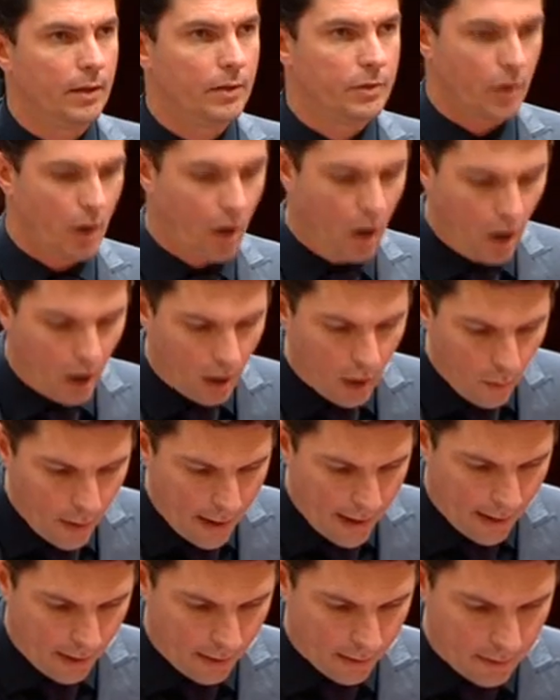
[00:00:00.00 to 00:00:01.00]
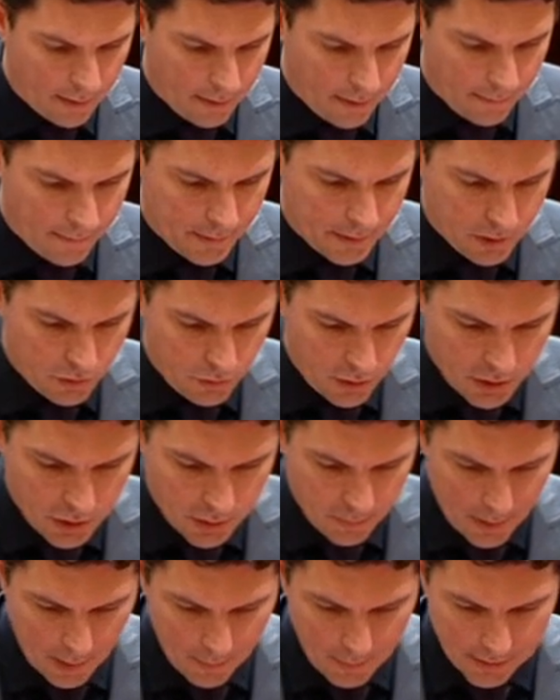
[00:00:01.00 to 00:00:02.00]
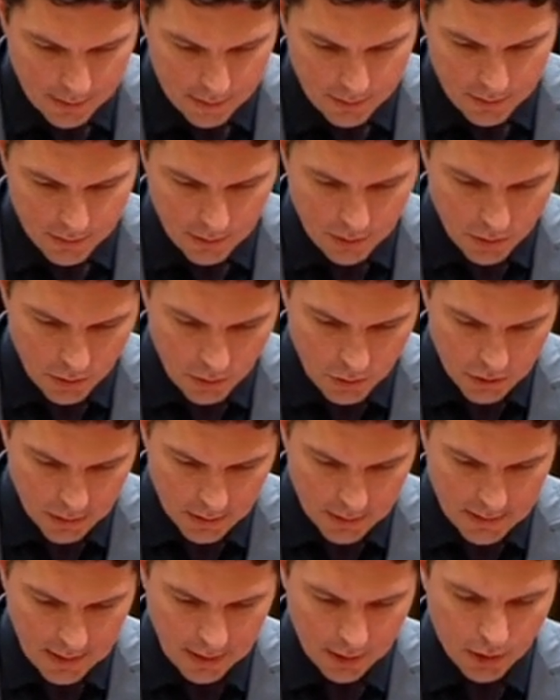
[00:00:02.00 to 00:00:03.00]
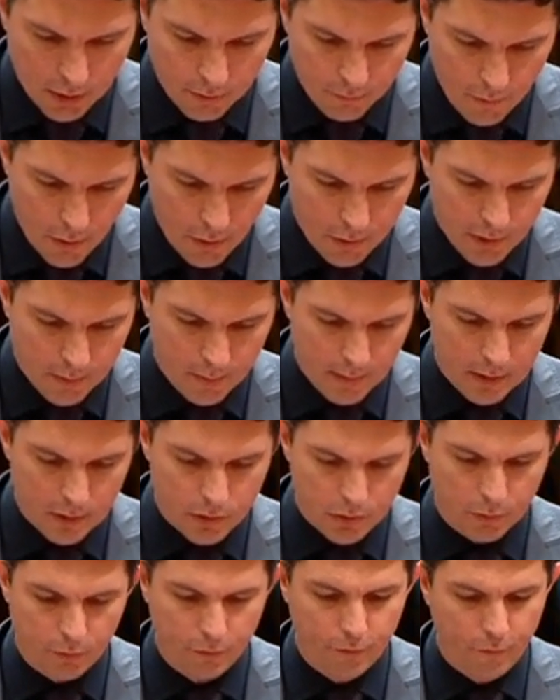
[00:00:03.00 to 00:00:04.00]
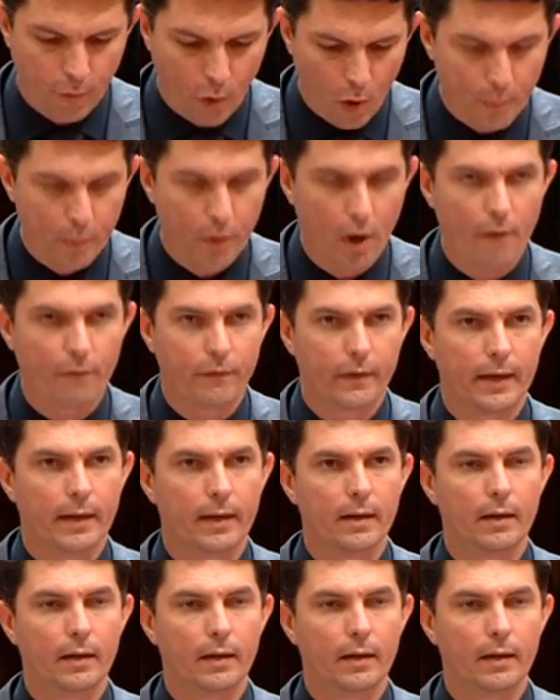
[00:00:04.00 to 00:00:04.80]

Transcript: to hollow out these treasured public institutions and convert them into for-profit